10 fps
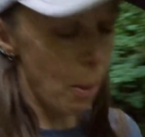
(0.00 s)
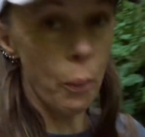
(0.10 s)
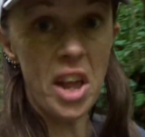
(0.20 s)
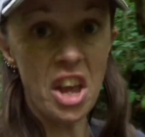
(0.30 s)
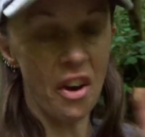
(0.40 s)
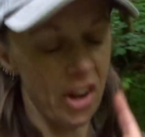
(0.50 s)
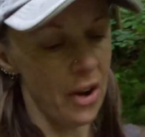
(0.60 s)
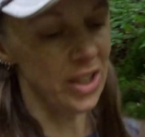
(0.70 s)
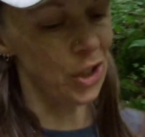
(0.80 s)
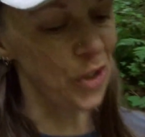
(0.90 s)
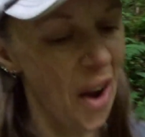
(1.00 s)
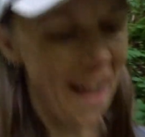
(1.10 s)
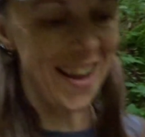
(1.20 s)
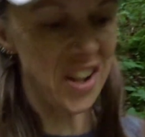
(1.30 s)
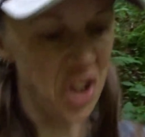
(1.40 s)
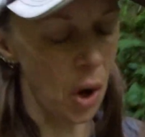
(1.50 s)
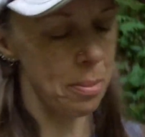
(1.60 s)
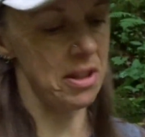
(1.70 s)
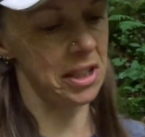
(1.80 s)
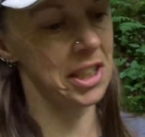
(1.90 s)
we are going to try and top
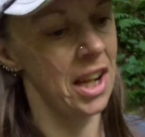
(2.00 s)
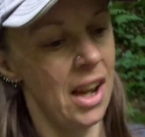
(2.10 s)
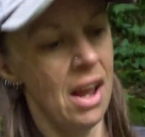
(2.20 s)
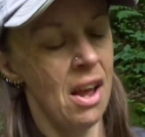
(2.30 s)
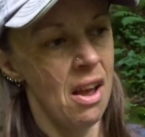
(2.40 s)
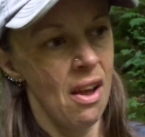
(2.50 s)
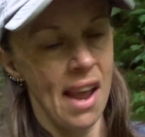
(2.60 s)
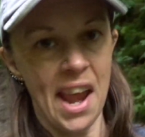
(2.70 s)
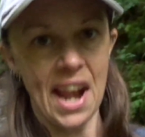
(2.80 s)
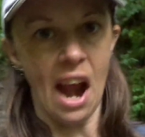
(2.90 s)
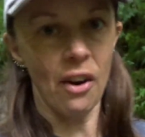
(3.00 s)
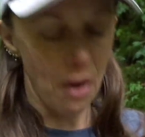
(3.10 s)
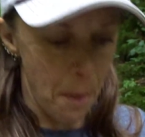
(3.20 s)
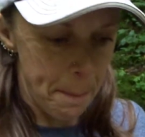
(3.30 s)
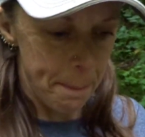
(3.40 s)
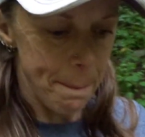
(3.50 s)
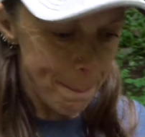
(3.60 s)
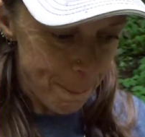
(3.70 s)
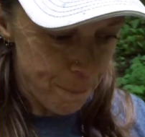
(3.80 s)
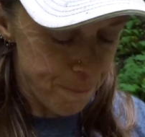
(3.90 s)
this in our
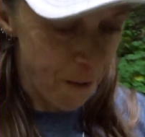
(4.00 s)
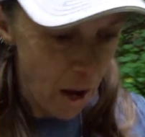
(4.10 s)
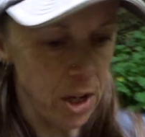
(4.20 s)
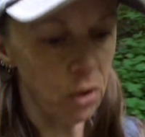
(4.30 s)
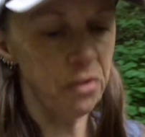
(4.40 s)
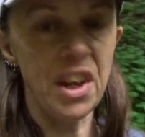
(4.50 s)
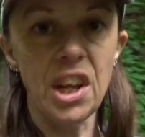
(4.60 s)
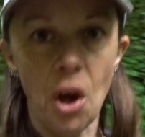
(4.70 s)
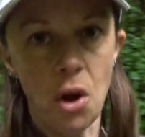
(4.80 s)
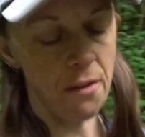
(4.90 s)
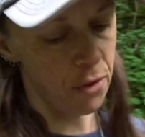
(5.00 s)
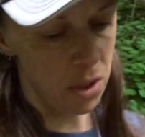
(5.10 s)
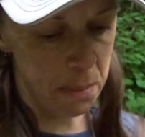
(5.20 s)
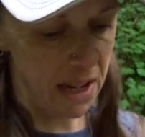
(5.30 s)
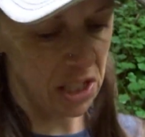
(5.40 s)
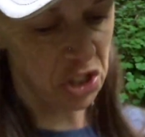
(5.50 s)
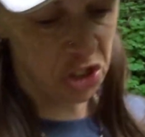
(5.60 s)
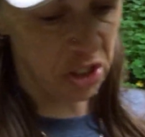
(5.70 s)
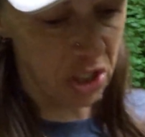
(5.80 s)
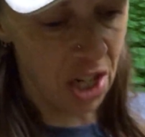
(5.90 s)
final video for the Peak
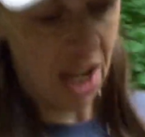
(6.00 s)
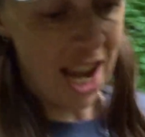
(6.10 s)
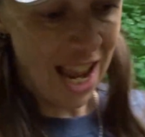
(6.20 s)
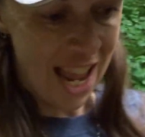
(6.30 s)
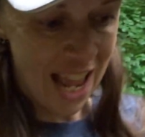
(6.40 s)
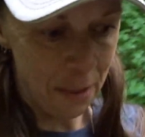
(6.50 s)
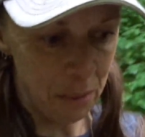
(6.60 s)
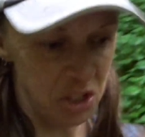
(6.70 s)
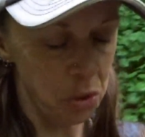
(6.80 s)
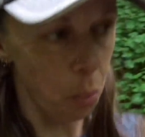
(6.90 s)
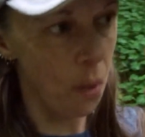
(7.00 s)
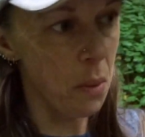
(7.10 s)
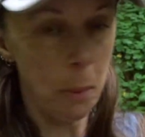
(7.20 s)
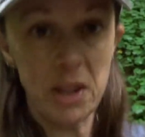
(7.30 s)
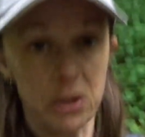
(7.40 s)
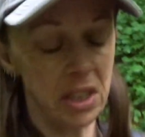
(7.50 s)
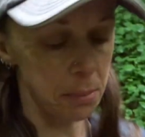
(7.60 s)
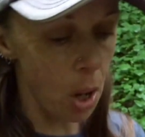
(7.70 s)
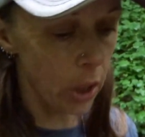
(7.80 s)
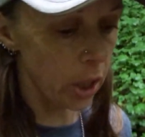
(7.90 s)
District, which we will be doing
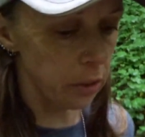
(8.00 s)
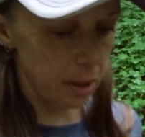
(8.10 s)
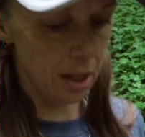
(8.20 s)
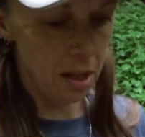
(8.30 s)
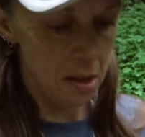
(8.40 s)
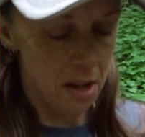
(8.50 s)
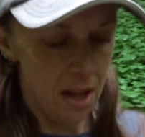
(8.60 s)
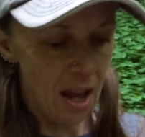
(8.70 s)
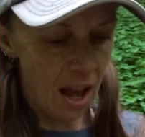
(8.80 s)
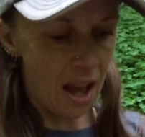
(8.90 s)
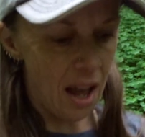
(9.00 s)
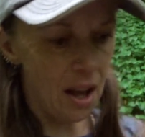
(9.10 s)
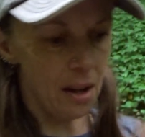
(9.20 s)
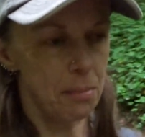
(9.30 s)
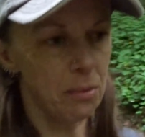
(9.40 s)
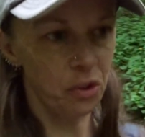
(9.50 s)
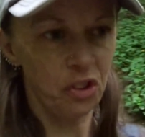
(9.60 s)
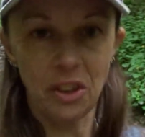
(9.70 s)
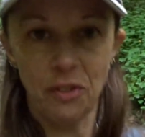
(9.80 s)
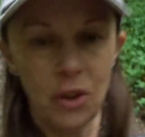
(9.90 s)
tomorrow. We'll
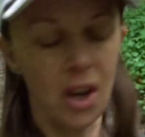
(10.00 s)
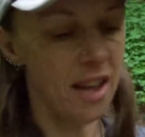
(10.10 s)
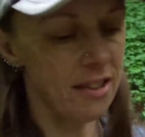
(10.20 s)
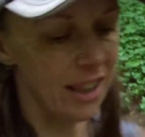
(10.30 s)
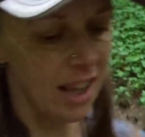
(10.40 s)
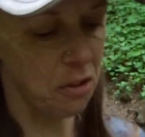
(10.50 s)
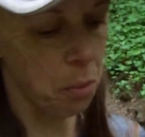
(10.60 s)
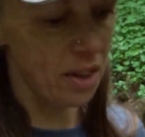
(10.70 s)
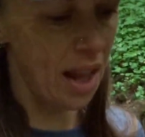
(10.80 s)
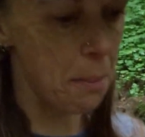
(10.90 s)
see if you guys can guess what that